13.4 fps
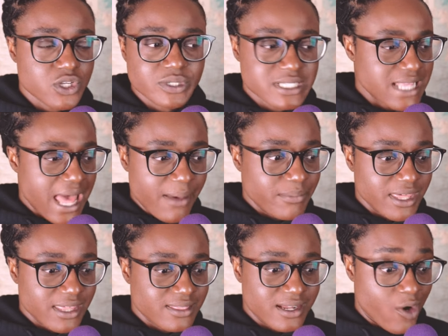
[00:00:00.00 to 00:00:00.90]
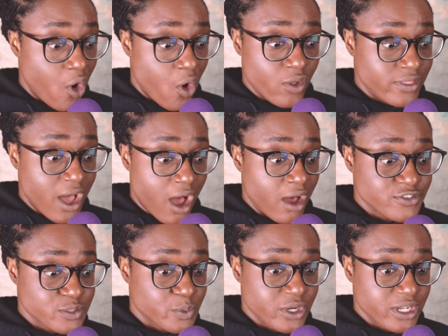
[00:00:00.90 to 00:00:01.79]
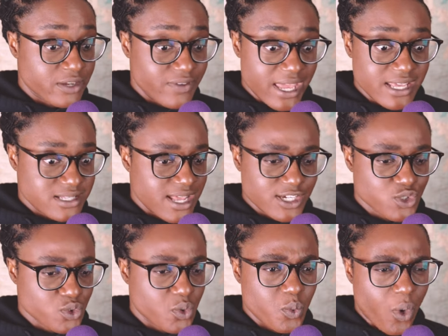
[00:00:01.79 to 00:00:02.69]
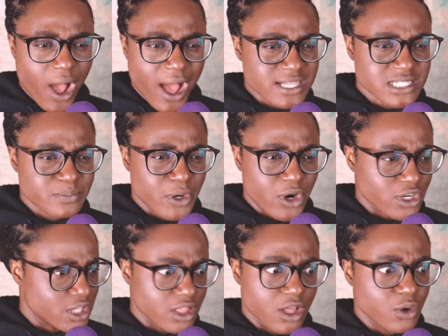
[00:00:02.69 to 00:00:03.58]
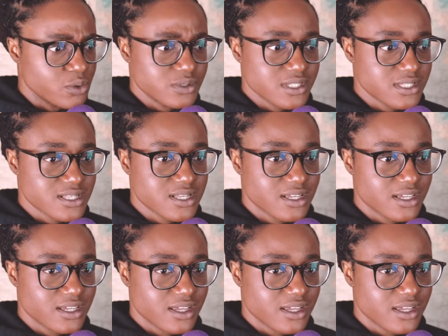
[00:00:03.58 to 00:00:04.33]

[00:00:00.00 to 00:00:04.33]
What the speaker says: So does that mean that all the offspring of asexual wasp are clones?